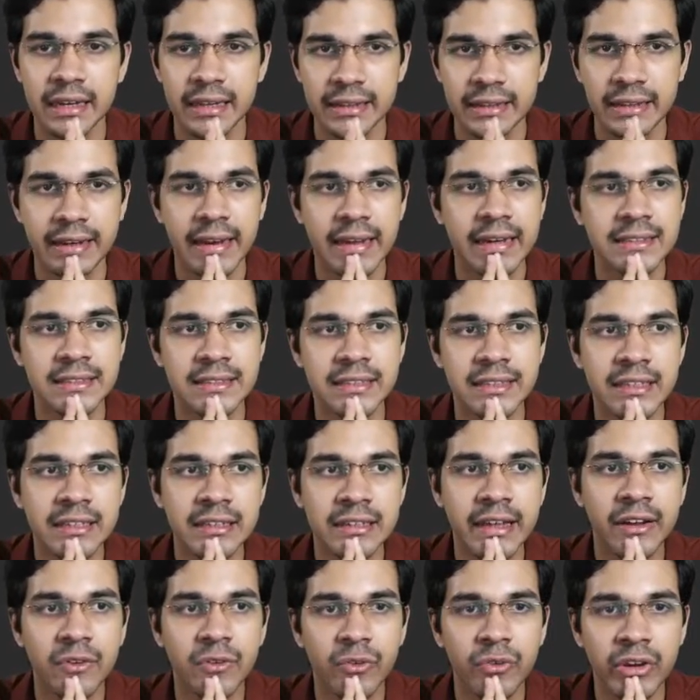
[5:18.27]
The next thing
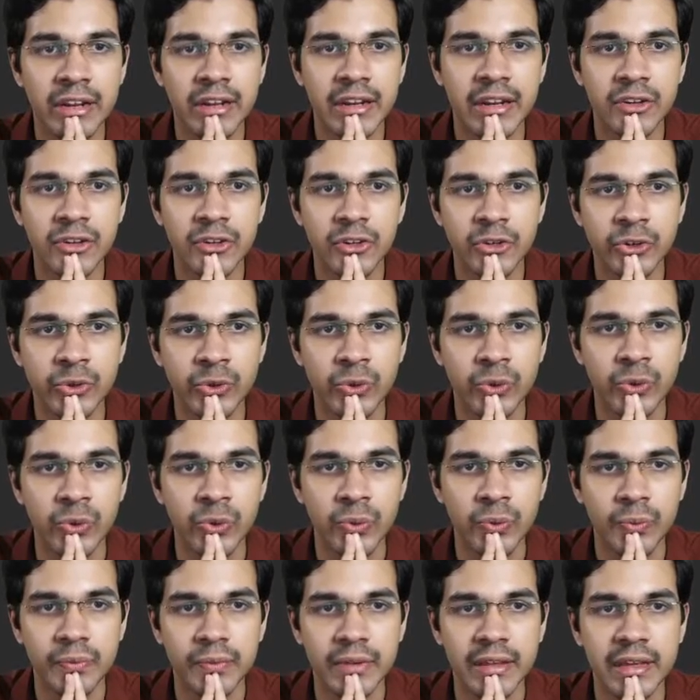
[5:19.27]
that we need to
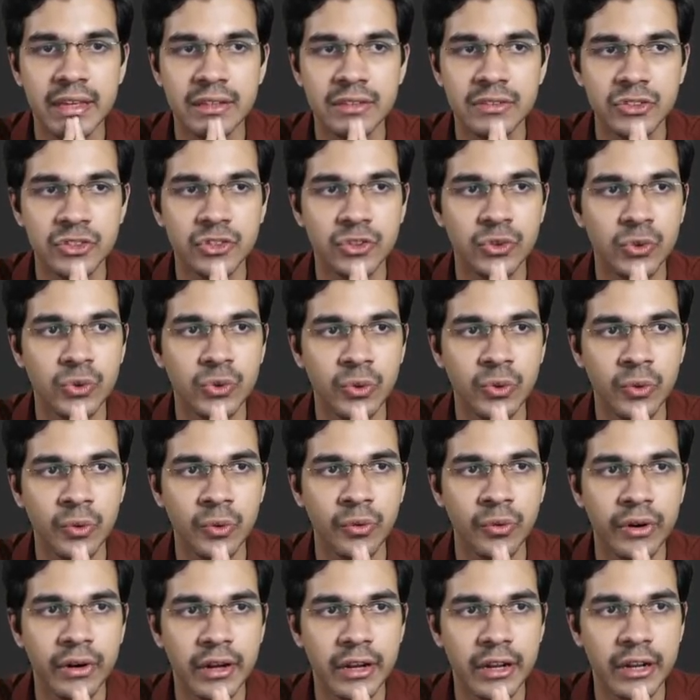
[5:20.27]
do is
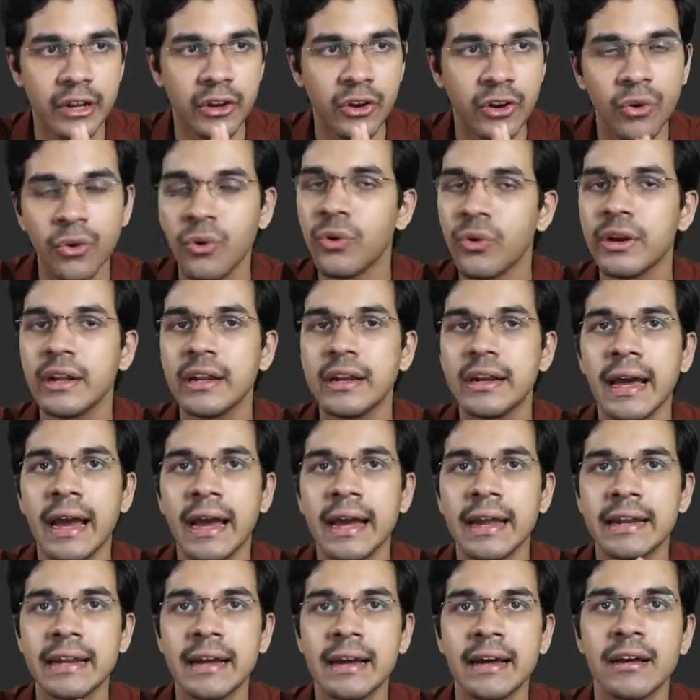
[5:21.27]
to load
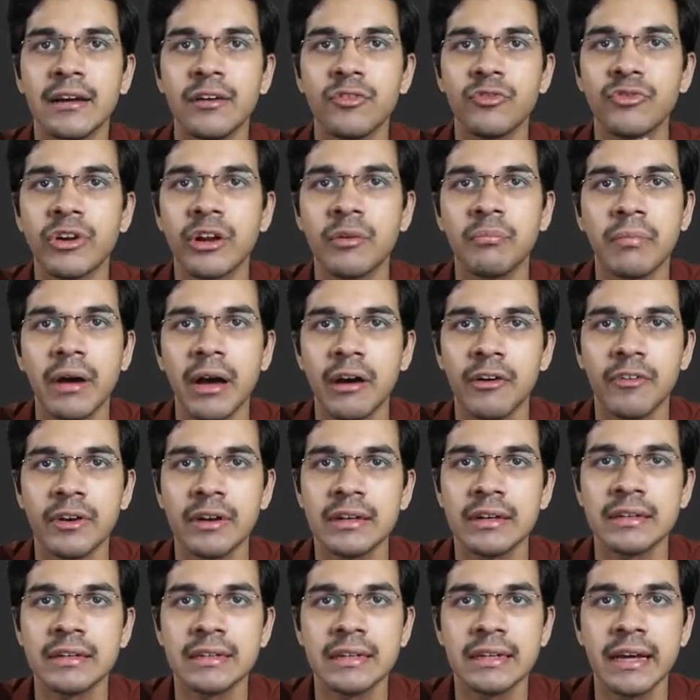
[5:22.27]
data from
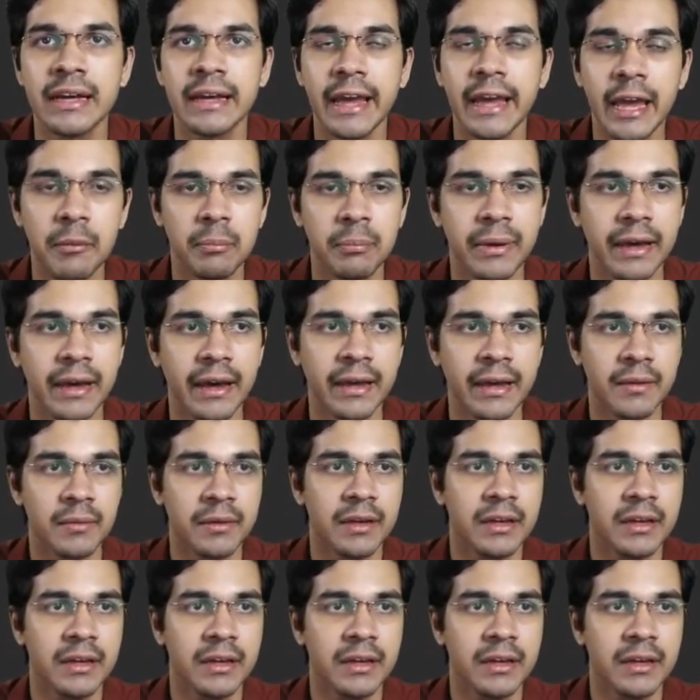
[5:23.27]
our API.